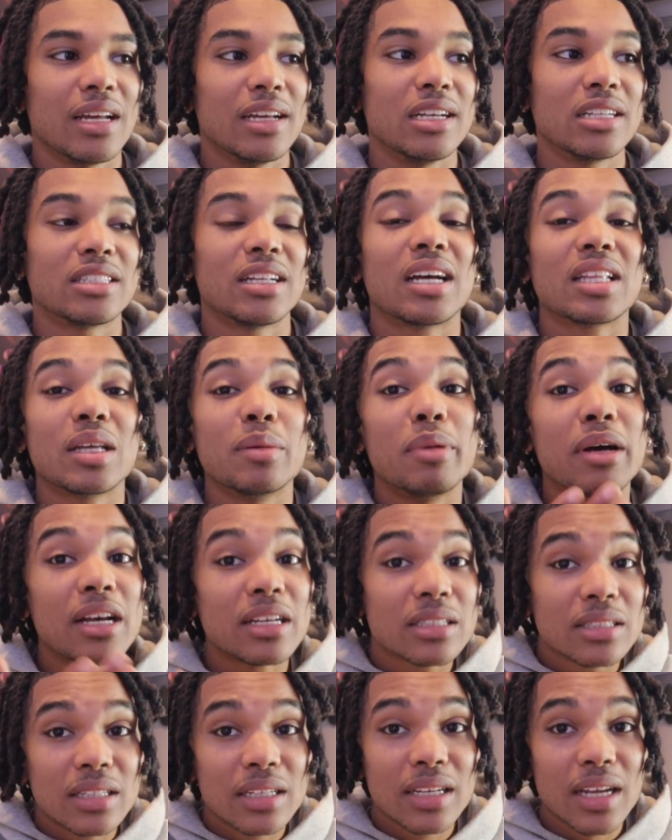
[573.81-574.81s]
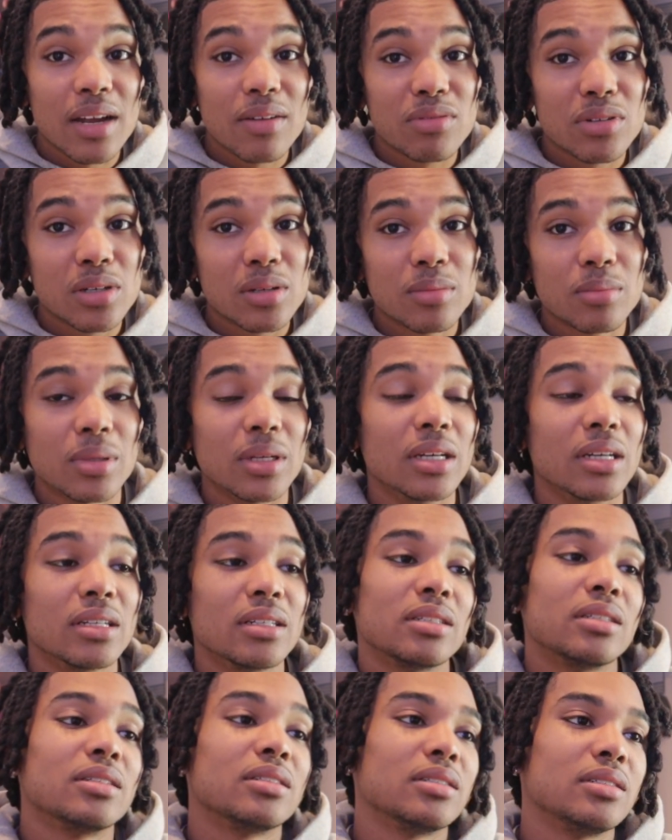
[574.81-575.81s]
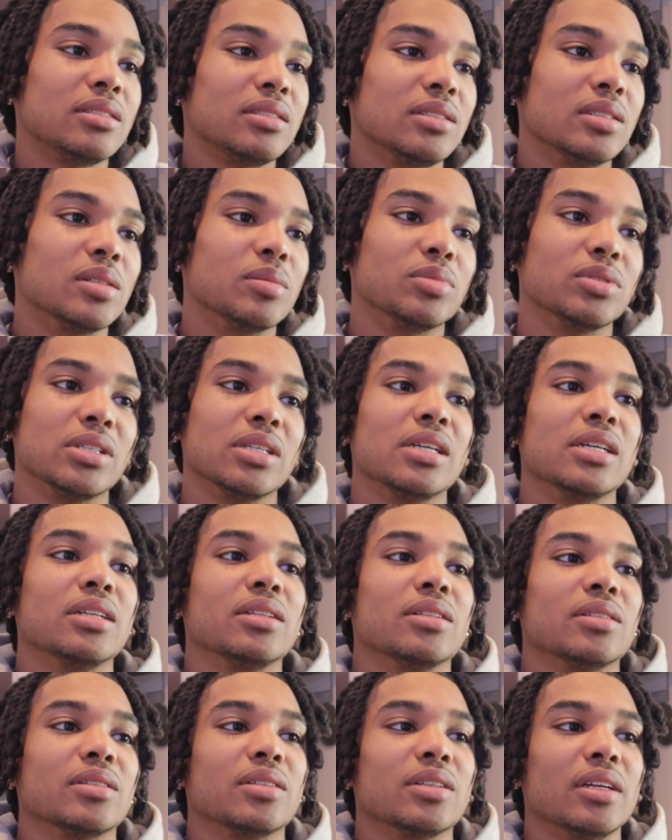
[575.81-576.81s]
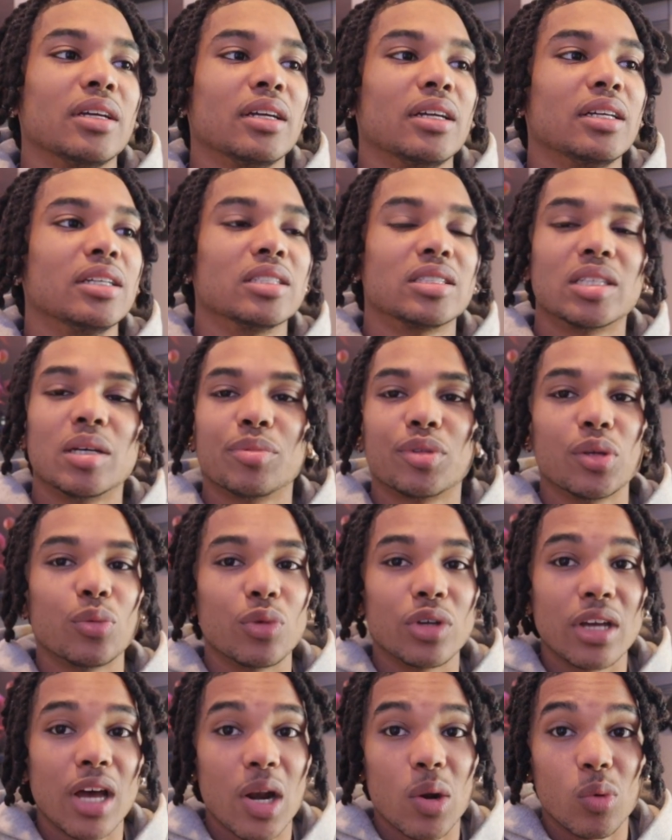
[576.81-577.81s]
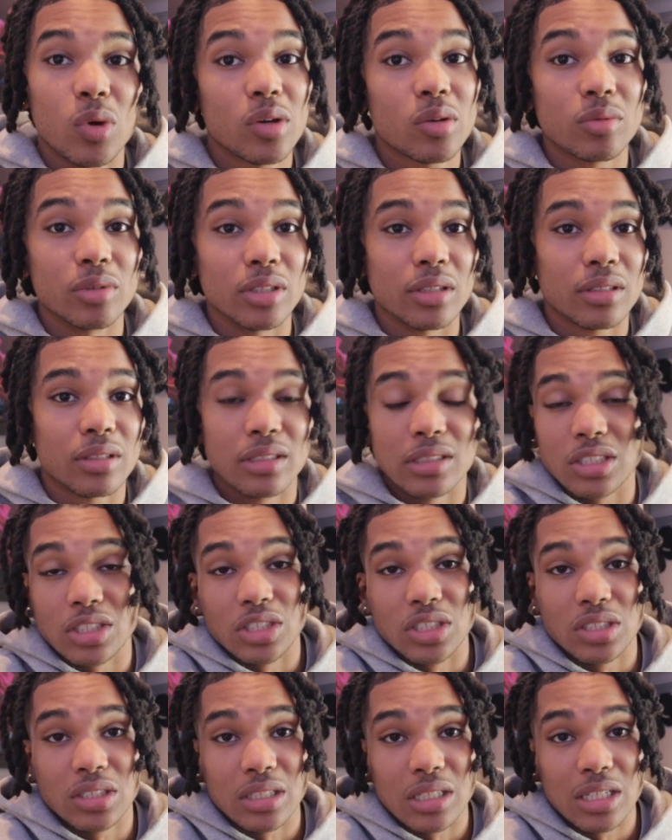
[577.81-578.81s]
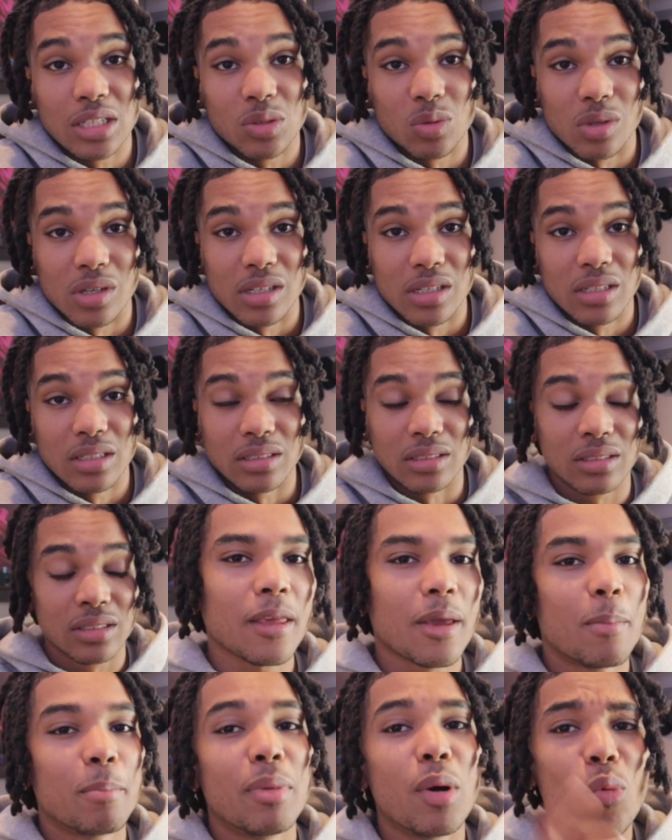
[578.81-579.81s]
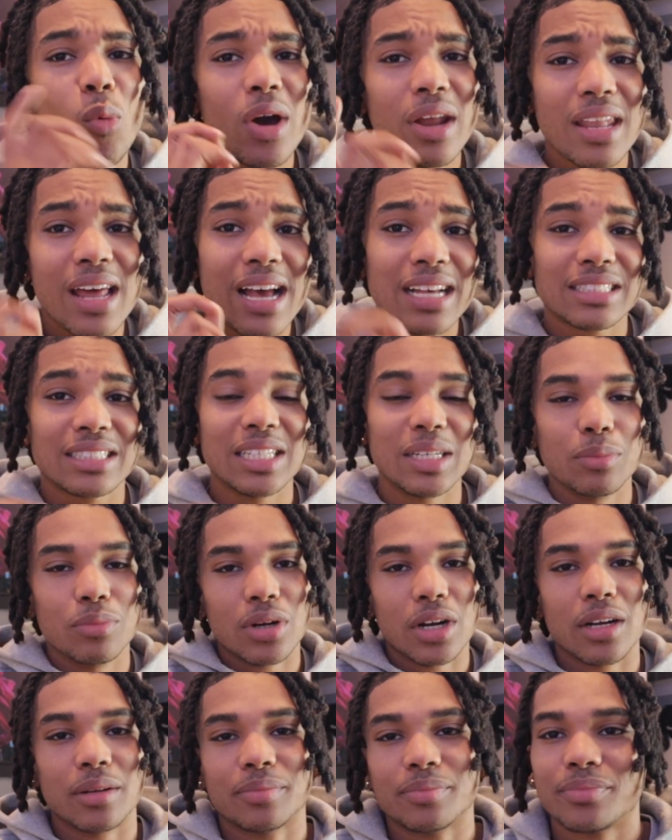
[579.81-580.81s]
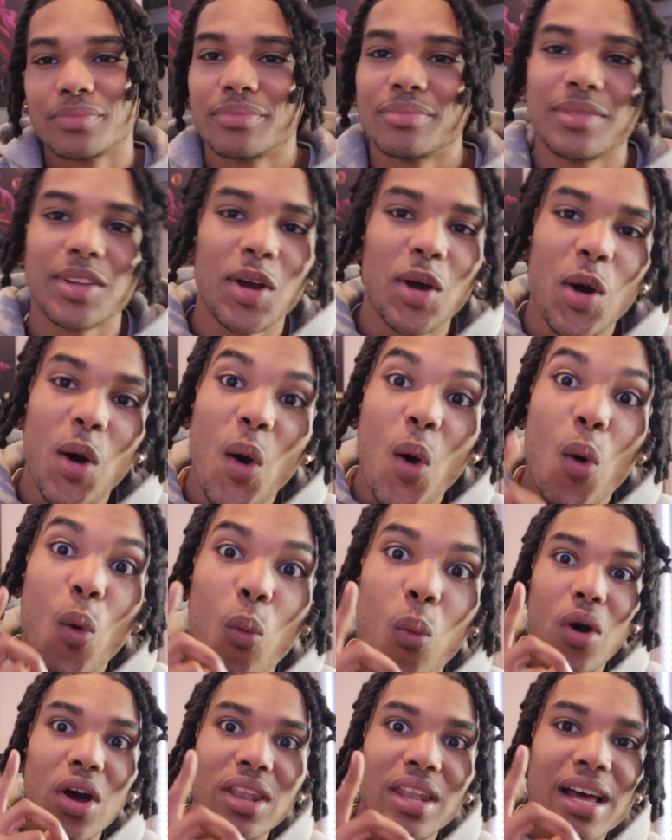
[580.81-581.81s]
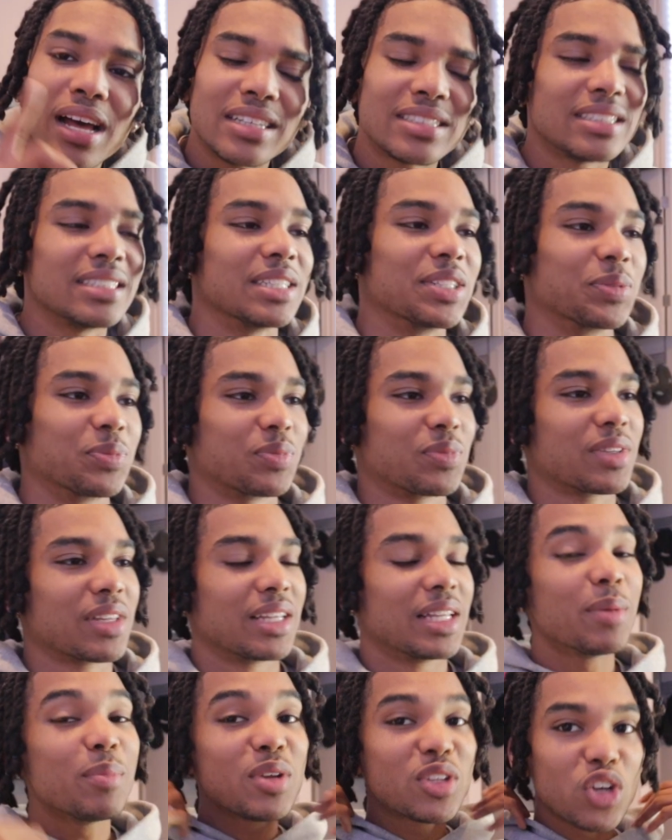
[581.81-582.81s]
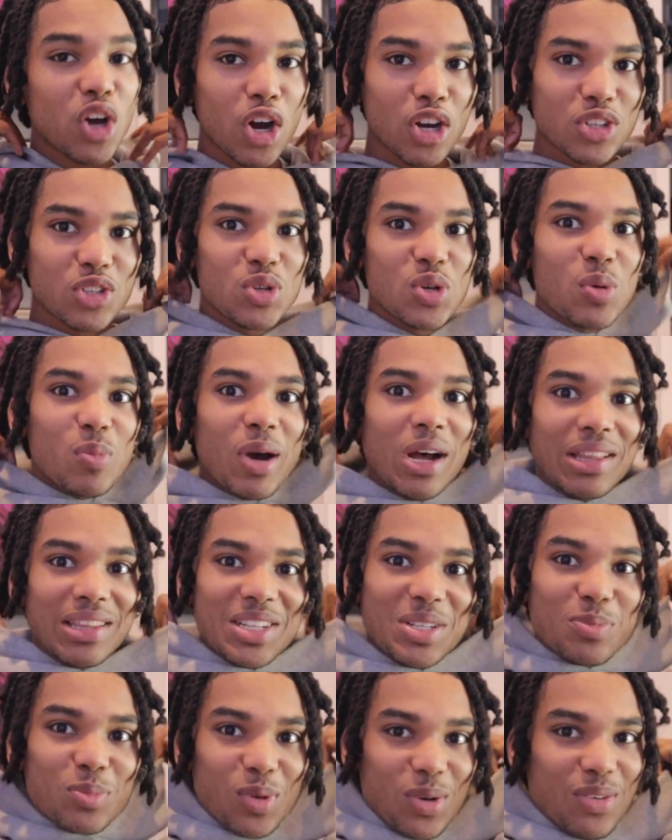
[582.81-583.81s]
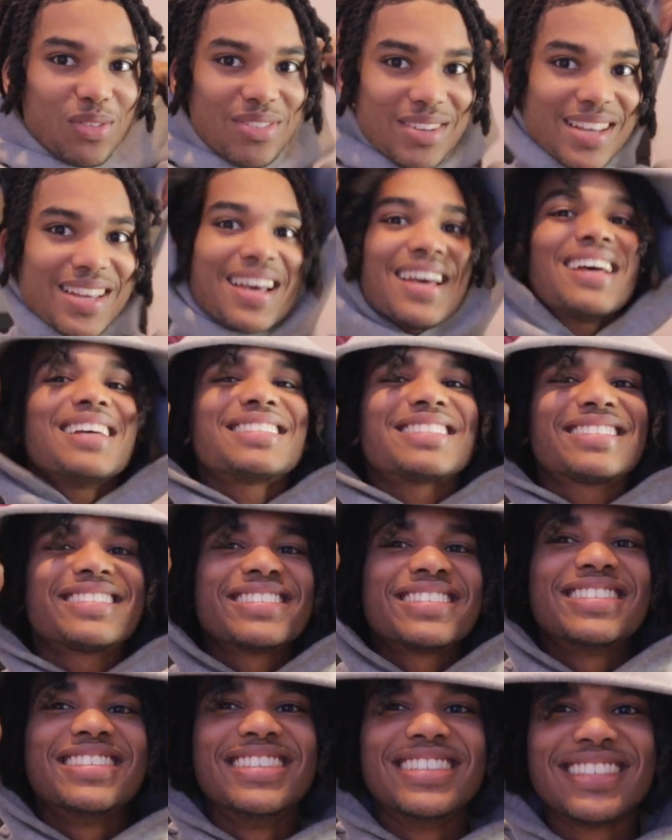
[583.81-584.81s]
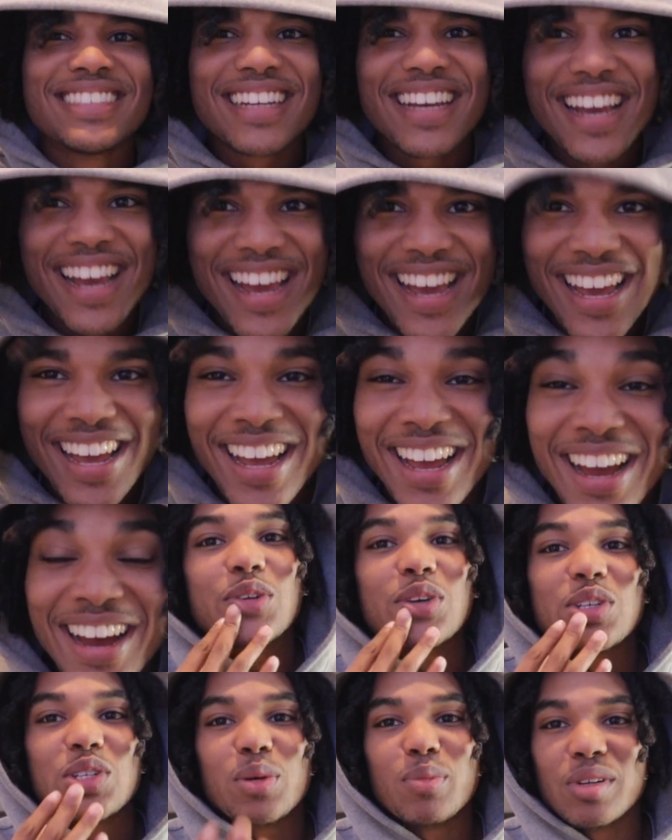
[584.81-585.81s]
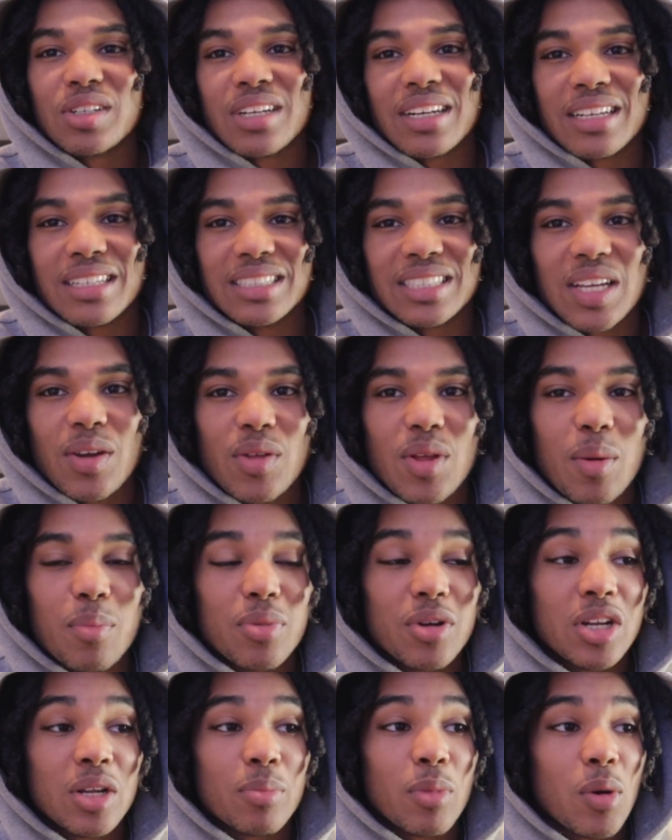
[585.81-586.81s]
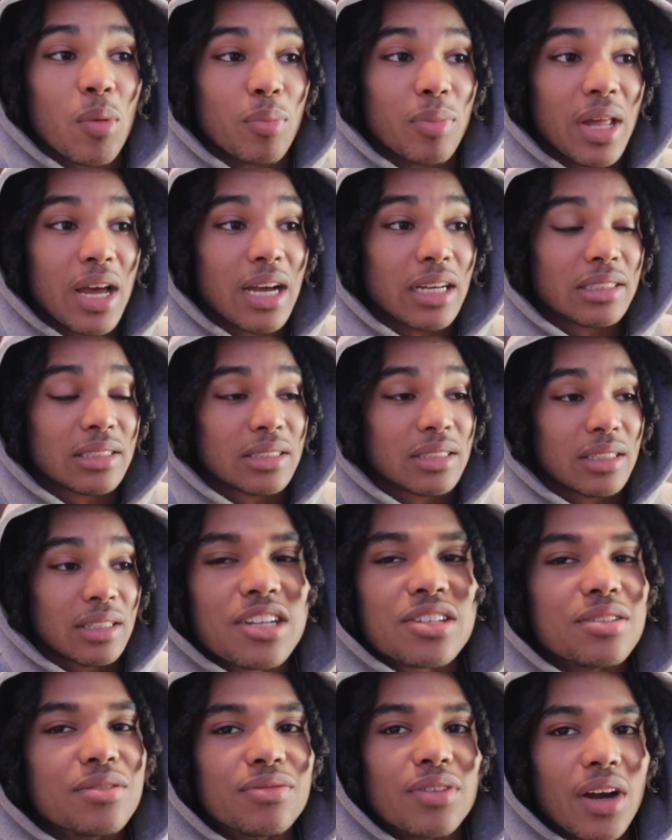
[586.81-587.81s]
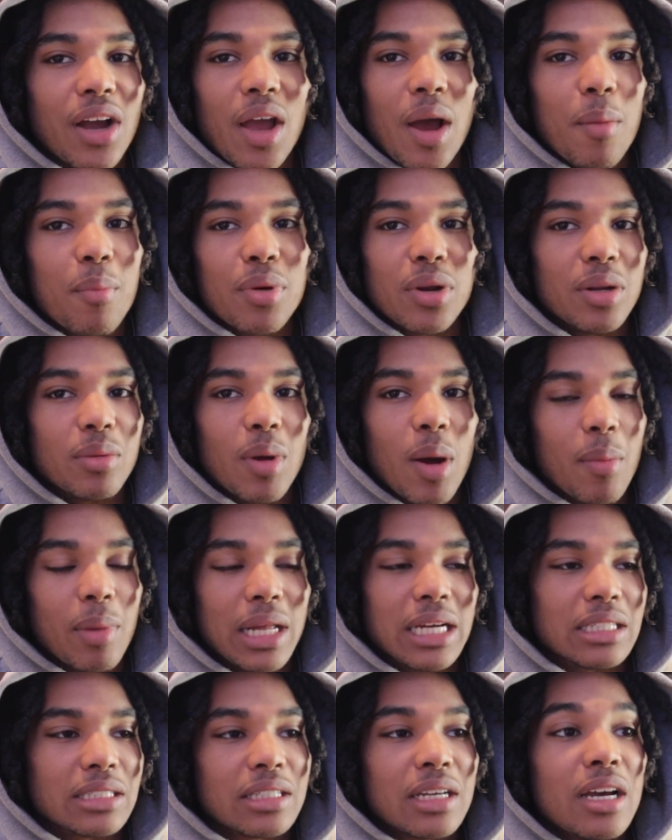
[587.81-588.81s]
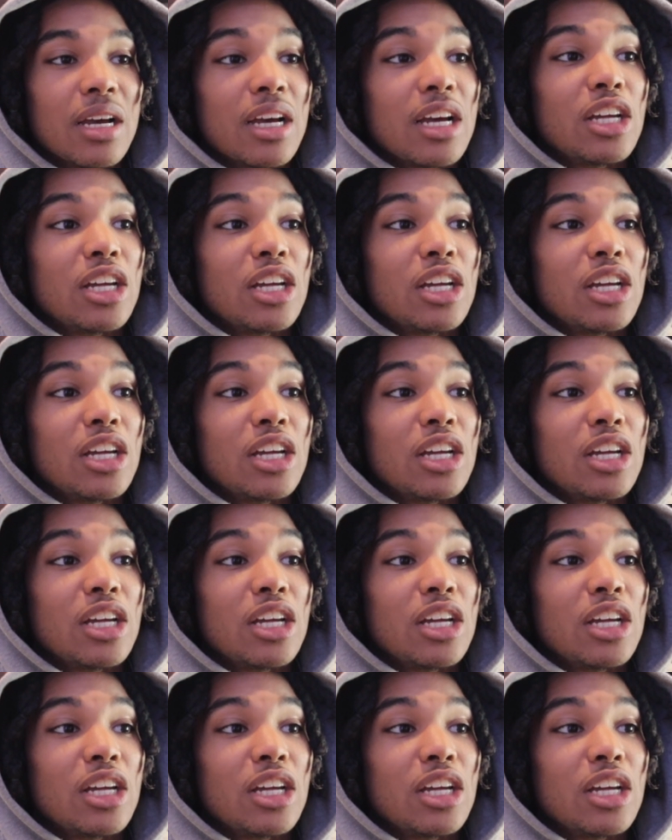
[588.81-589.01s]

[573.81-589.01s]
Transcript: it's not the best thing ever, but you know what I'm saying, it's something we gotta work with. It's just, it is what it is. But one last thing, bro, one last thing, let me talk to you about this professor G. There's only so much I can say without putting him on blast. Actually, fuck it, I'm putting him on blast.